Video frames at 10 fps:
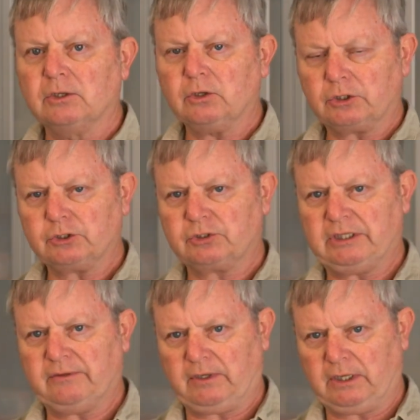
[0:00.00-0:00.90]
Look at your
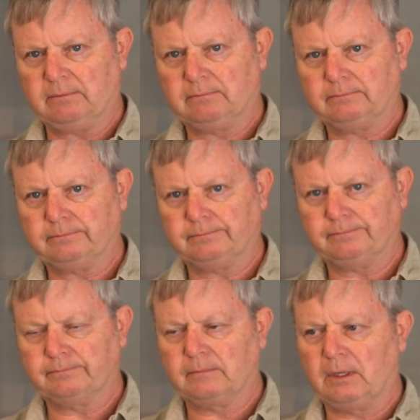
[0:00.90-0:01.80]
TV.
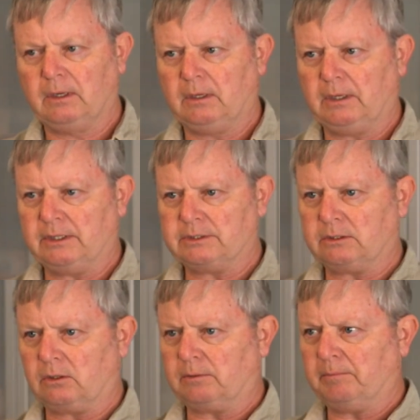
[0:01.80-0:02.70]
Is
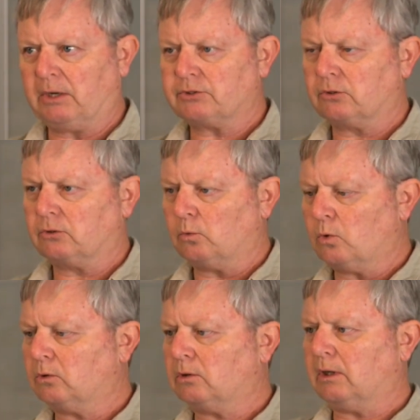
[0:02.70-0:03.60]
it mounted on the
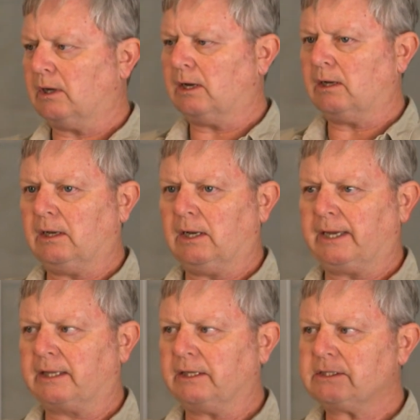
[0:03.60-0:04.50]
wall
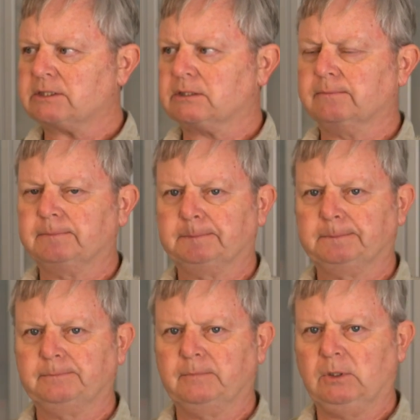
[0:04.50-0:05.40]
like this,
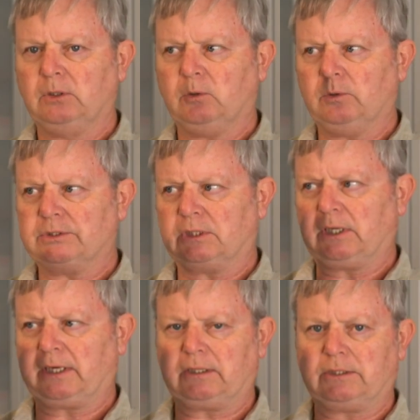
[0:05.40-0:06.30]
or is it
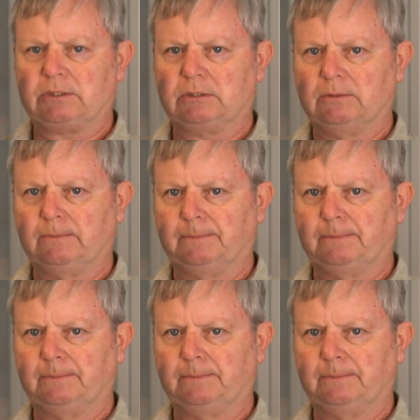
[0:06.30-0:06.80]
like this?